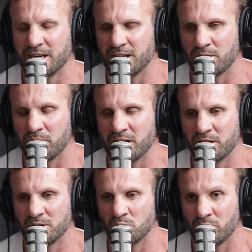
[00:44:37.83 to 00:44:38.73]

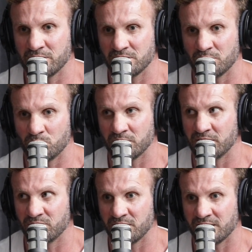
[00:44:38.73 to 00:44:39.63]
And the ones that
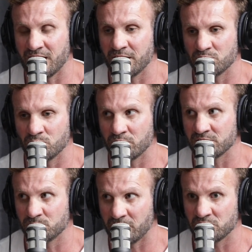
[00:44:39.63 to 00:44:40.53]
believe they can't do it, I
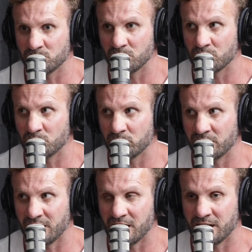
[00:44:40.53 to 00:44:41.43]
smash them a little bit
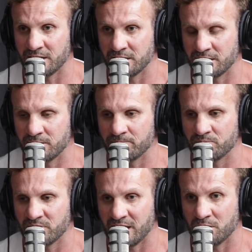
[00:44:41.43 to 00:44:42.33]
harder than
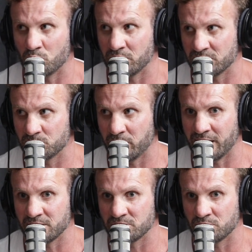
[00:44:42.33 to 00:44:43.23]
they would
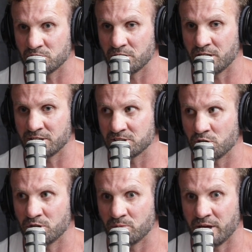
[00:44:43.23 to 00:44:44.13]
expect. So then I
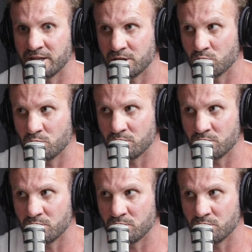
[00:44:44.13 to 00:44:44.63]
show them how they could.